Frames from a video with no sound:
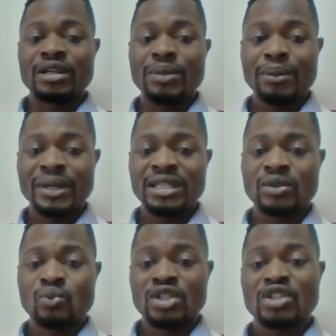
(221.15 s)
Remember, the
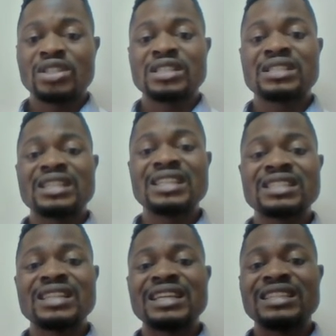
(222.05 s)
equation
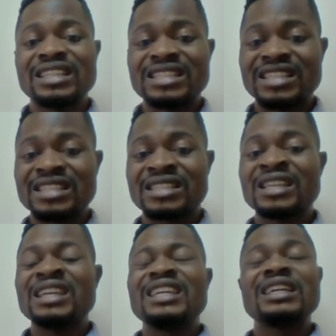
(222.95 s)
says that this is
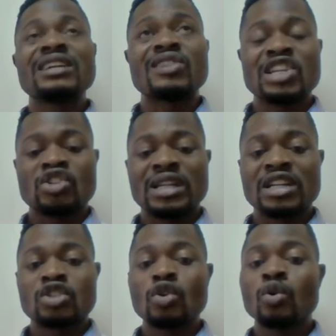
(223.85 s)
irrational,
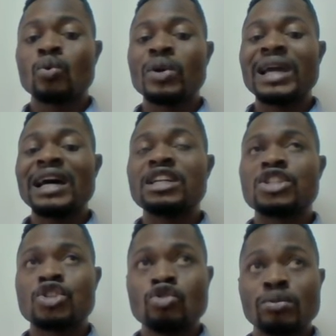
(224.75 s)
so we
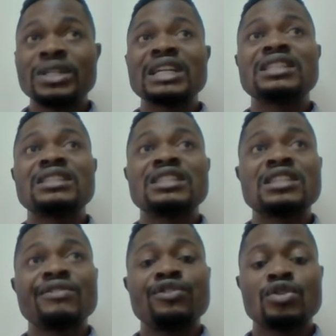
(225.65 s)
assume that it is
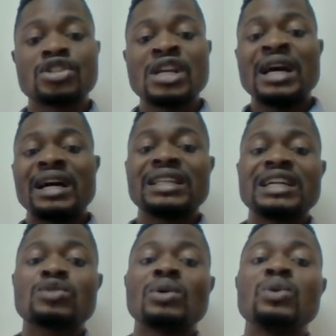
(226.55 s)
a false, and
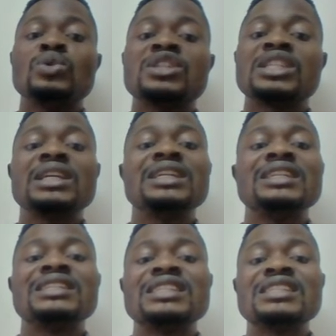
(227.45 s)
that's why we say
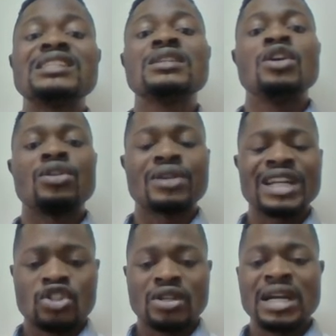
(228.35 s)
it is
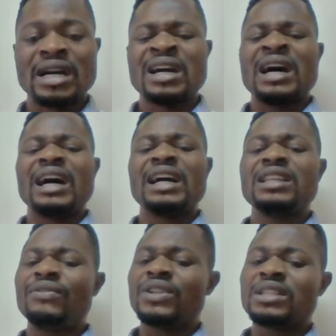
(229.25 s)
rational. And
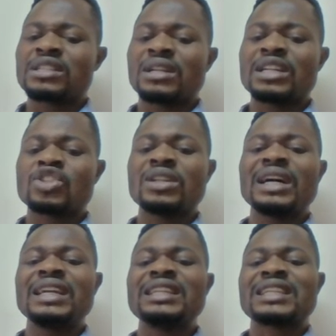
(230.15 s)
if it is
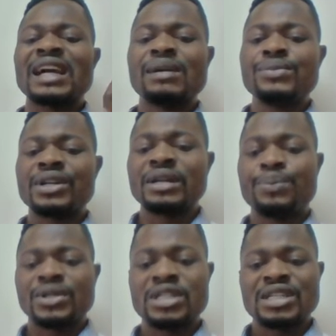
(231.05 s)
rational, it can be
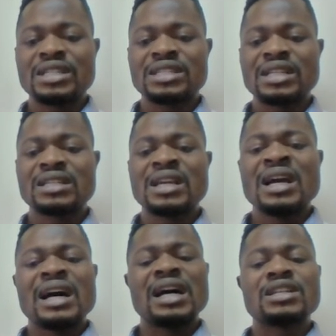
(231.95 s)

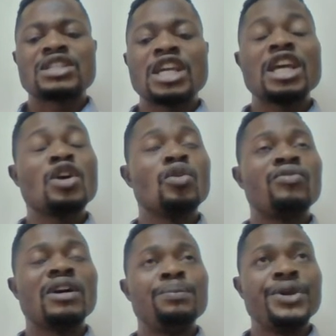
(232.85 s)
represented as A
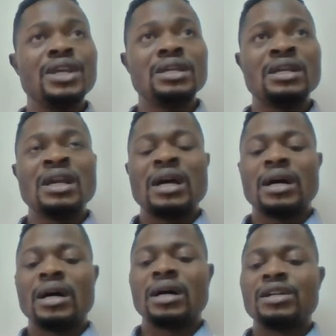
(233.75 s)
over B.
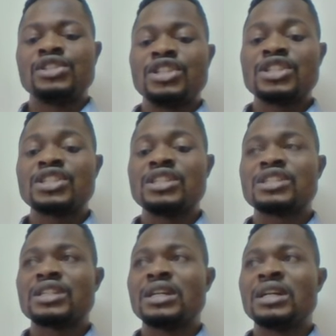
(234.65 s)
This
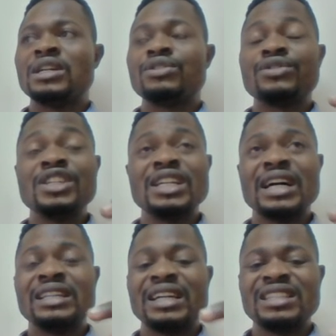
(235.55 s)
is
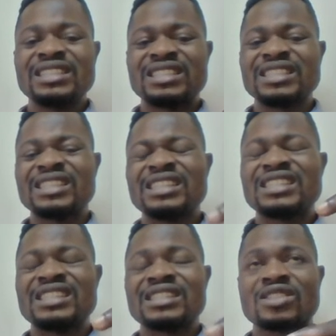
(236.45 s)
reanalysis.
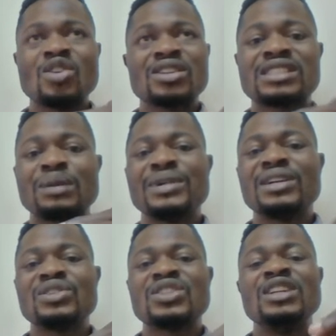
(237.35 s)
It talks
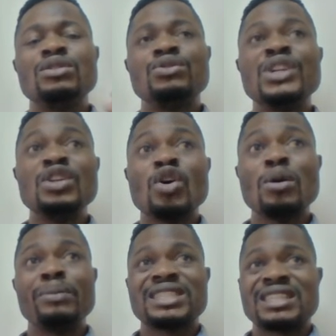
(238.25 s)
about real
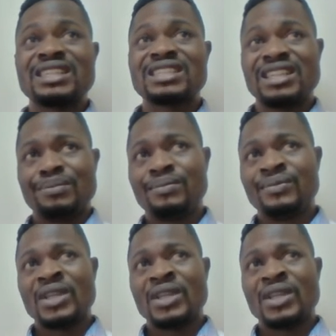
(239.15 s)
number system.